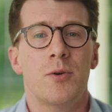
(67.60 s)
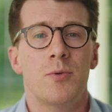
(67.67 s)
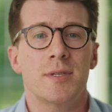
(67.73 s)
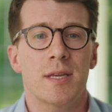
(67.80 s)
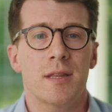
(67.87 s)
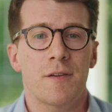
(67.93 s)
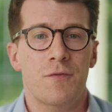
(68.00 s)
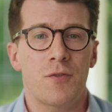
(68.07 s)
that was
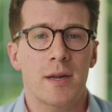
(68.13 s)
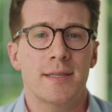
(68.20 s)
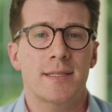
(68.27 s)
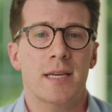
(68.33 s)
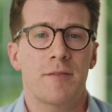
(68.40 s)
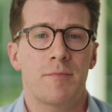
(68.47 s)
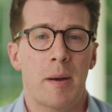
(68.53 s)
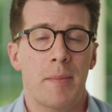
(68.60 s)
at the
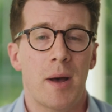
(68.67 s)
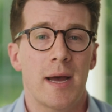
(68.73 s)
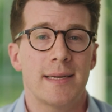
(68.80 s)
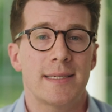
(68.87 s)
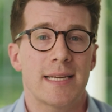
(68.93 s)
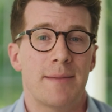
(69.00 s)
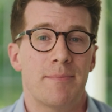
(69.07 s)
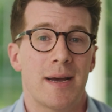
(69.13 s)
front of my
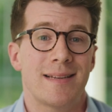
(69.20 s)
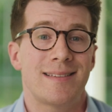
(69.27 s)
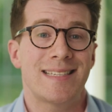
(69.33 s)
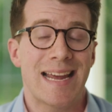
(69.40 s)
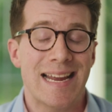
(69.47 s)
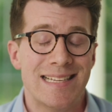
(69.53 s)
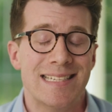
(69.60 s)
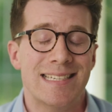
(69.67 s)
mind in my
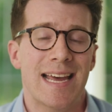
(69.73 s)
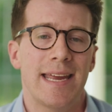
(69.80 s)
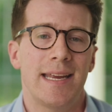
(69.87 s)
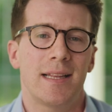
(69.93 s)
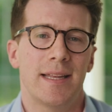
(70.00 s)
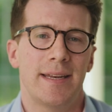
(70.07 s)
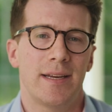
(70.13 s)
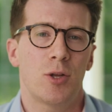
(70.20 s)
day-to-day
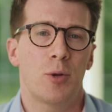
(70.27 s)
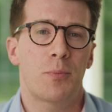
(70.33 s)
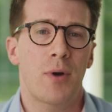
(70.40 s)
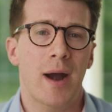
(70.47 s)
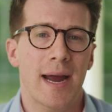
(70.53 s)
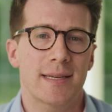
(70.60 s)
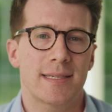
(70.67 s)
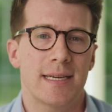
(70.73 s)
clinical
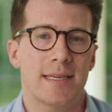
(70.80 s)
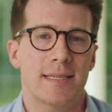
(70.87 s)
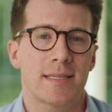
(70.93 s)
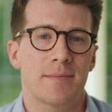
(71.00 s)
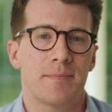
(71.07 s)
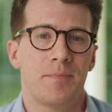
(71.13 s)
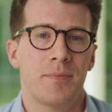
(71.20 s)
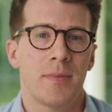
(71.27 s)
practice.